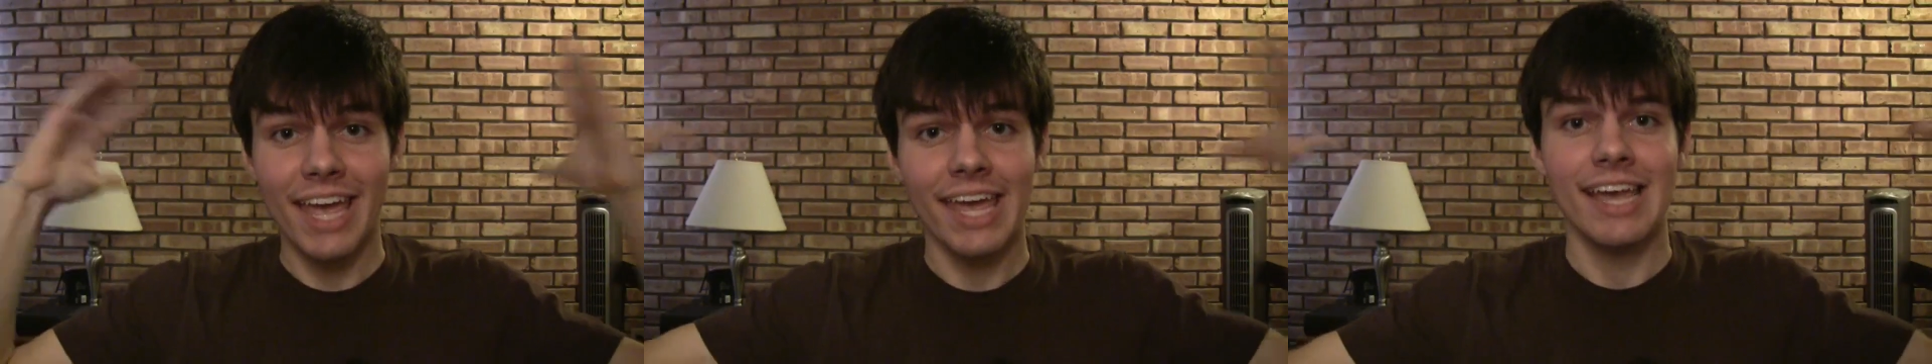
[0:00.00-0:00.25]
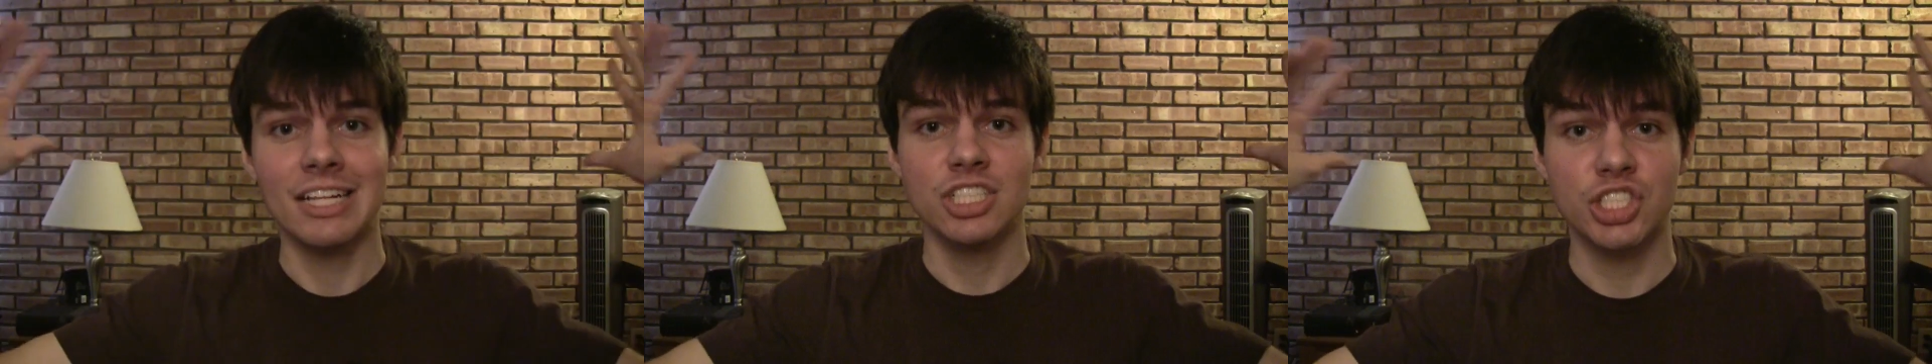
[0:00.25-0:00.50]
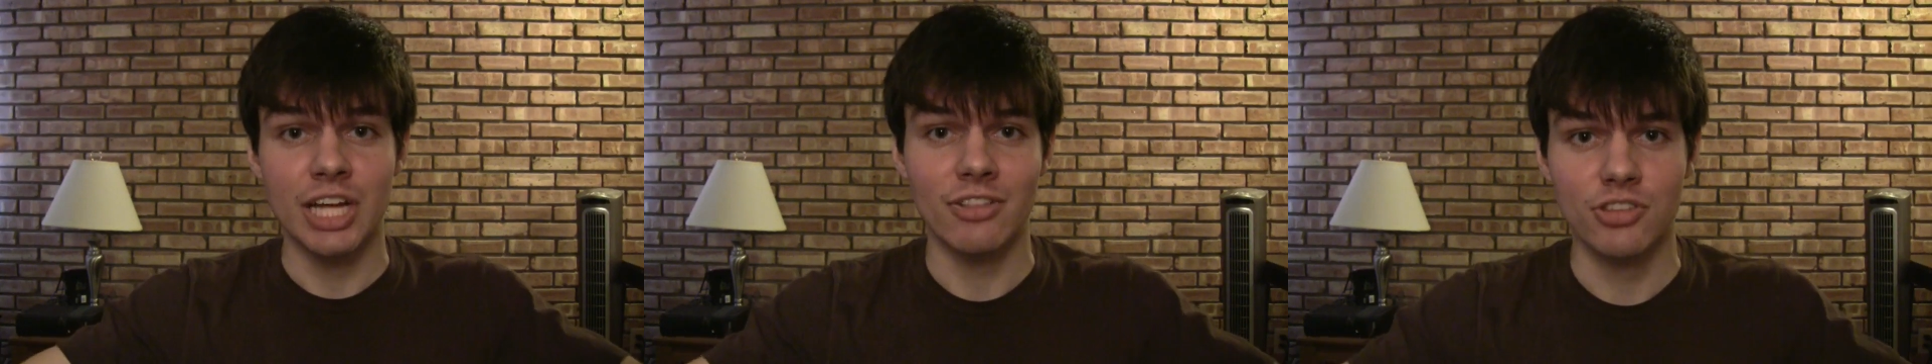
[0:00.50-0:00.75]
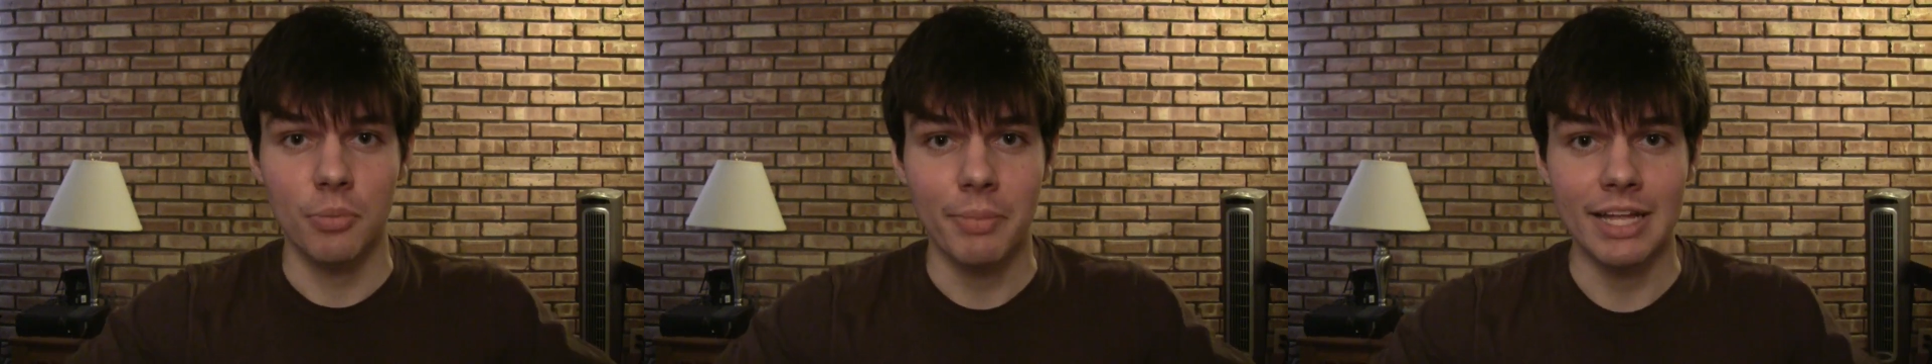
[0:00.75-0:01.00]
and
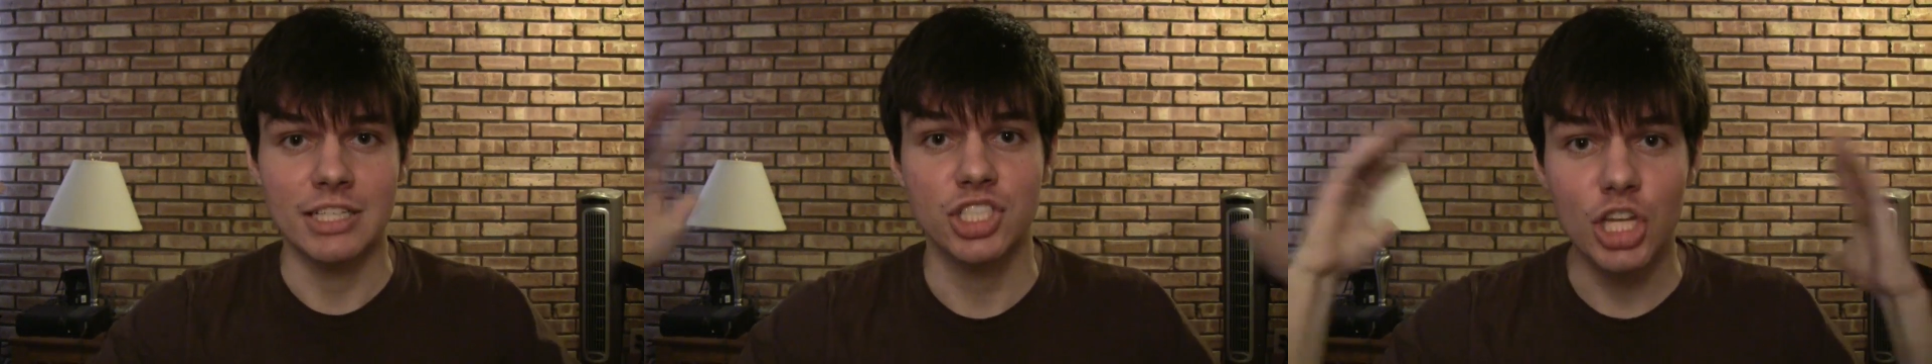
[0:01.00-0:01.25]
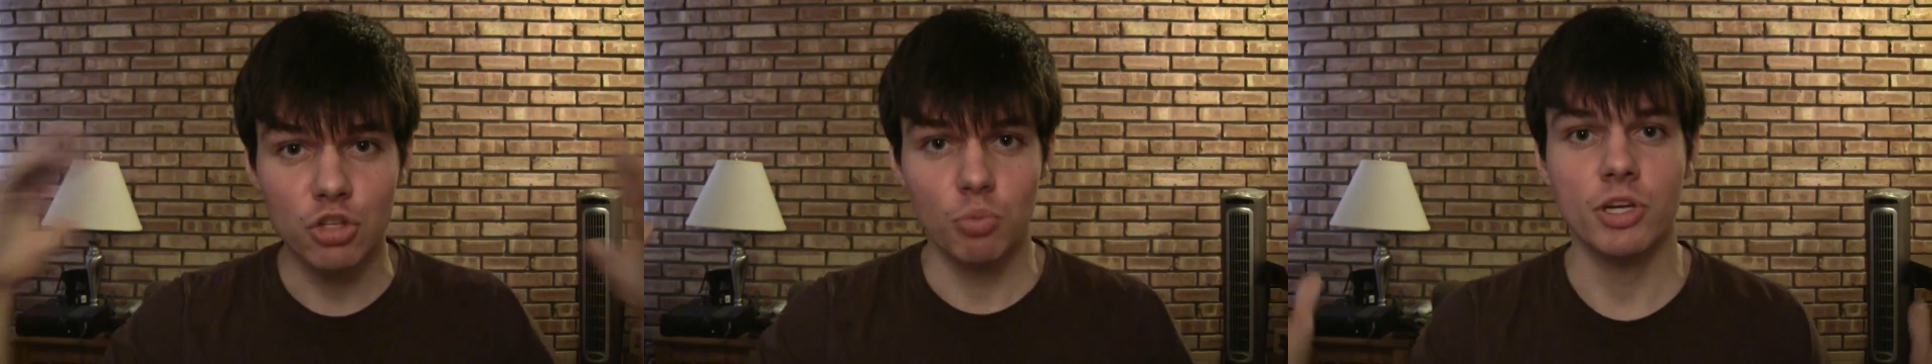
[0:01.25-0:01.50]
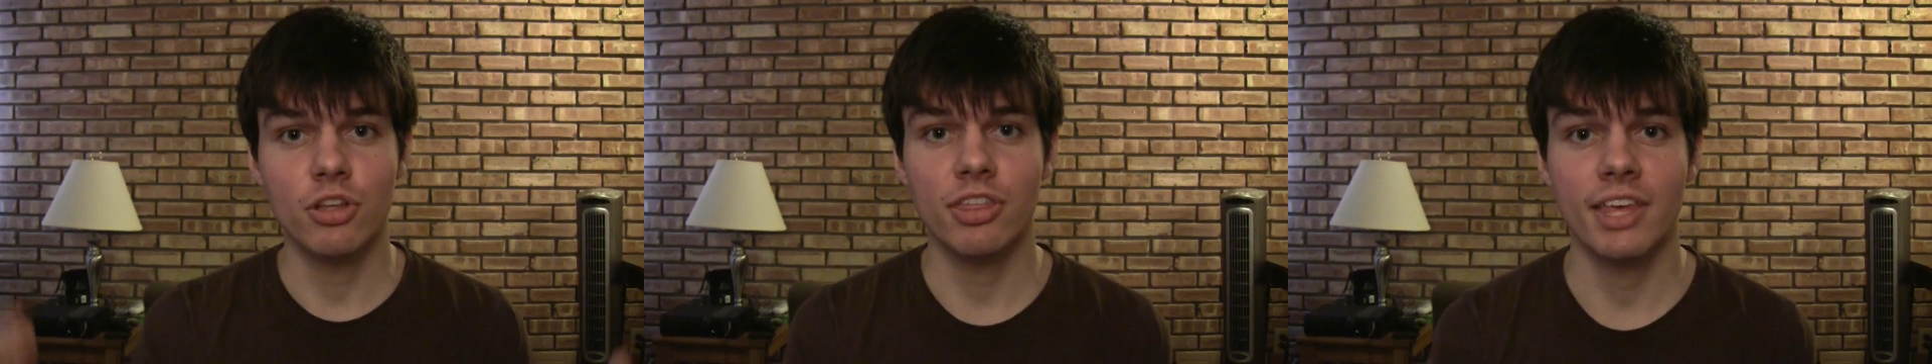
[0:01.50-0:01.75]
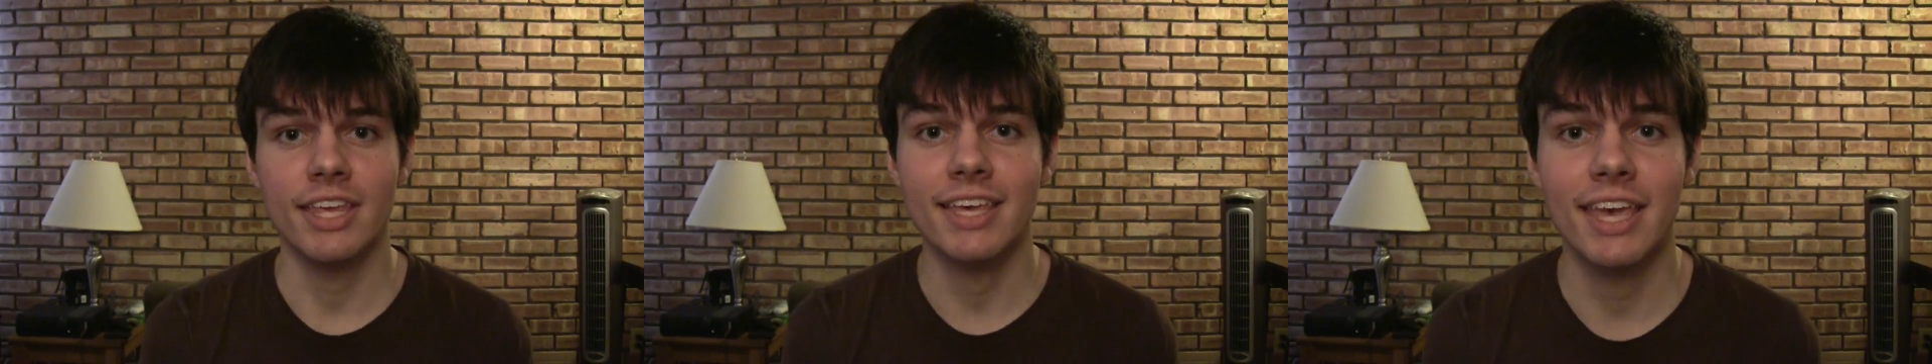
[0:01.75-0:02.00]
gentlemen, just when you think it